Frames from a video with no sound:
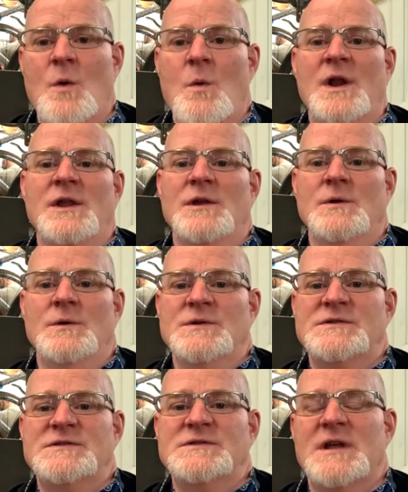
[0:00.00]
want to
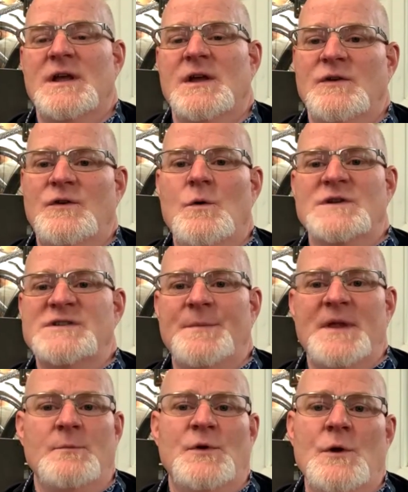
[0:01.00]
use, towards
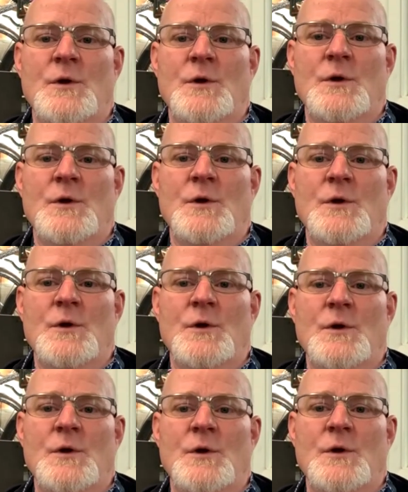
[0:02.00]
something new and more
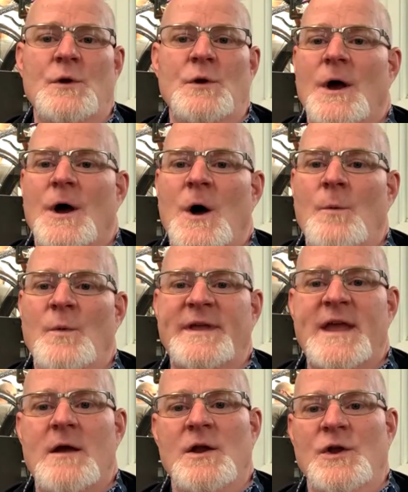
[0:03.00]
modern. Uh, we
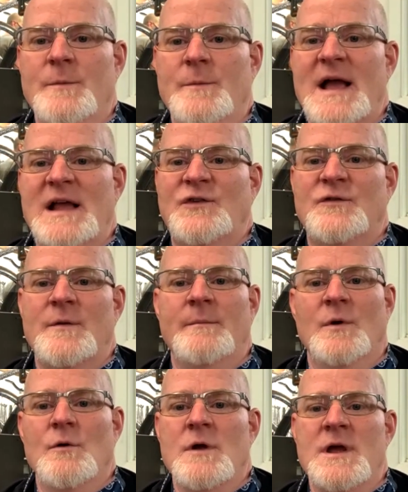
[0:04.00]
carry new bikes
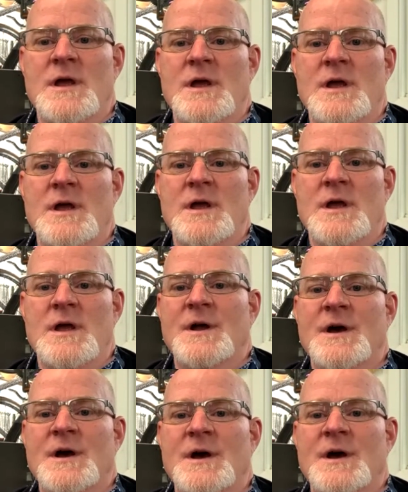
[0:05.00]
from Marin and
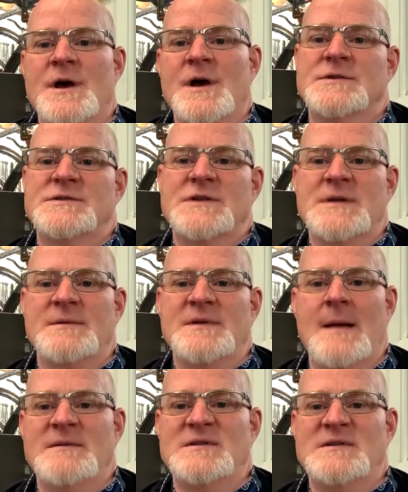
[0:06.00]
Kona. So
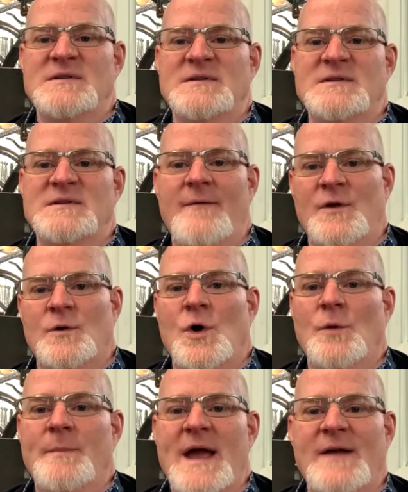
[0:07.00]
sometimes people have their
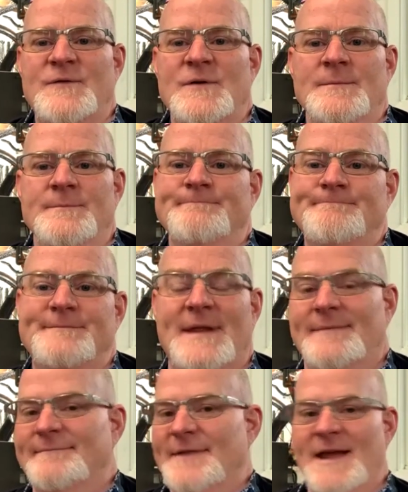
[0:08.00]
old bike from
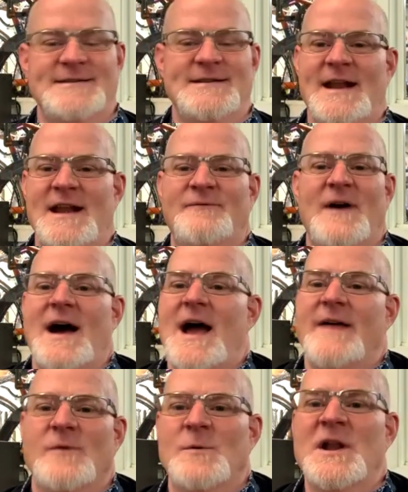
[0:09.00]

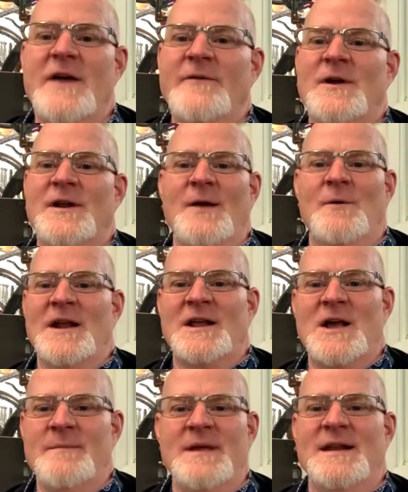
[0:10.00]
1985 or whatever, and they want to
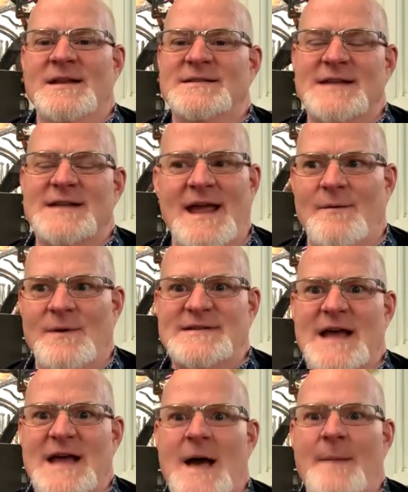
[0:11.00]
come in and say, hey,
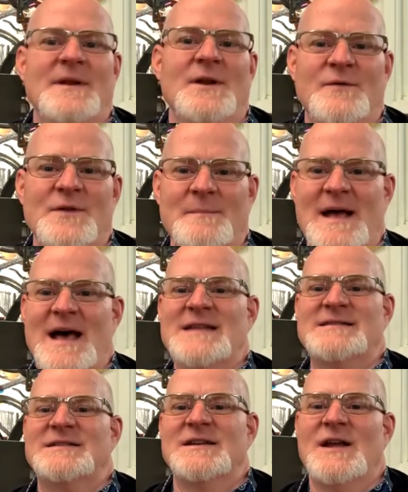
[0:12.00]
what's happened over the
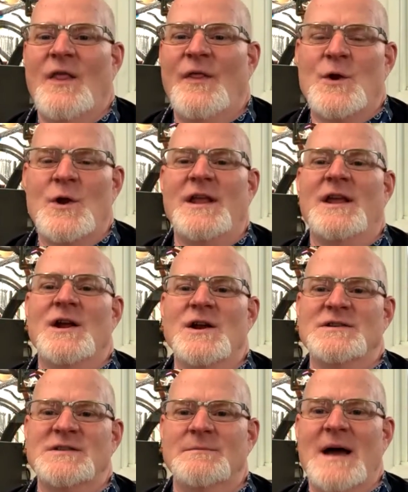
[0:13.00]
past 30
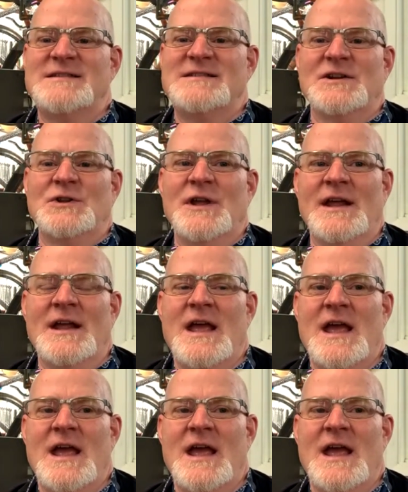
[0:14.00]
years in bicycling?